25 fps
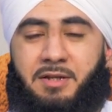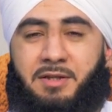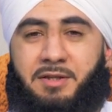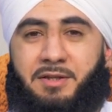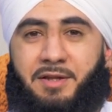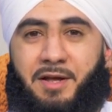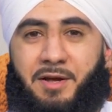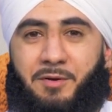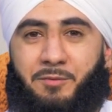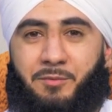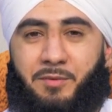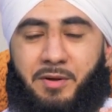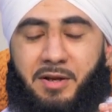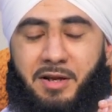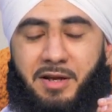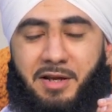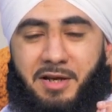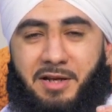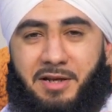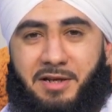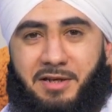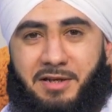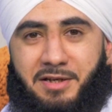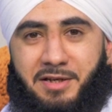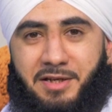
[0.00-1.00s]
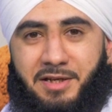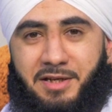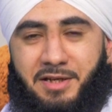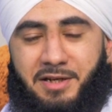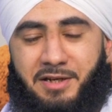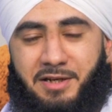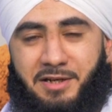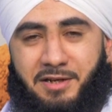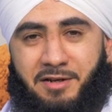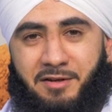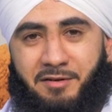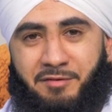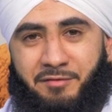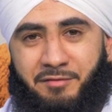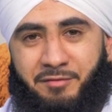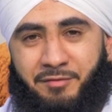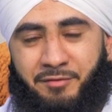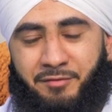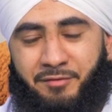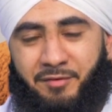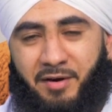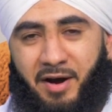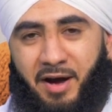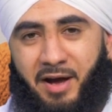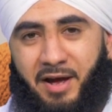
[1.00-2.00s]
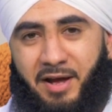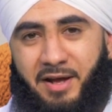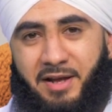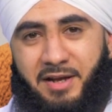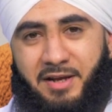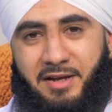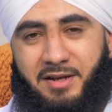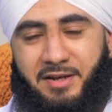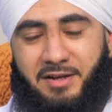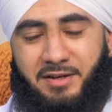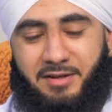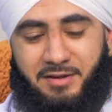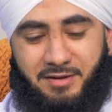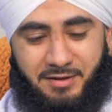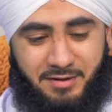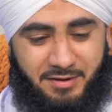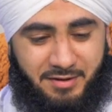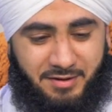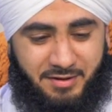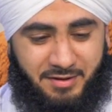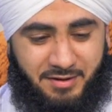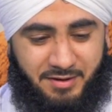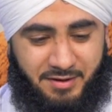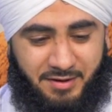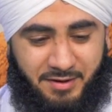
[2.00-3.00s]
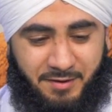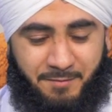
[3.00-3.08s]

they will indeed find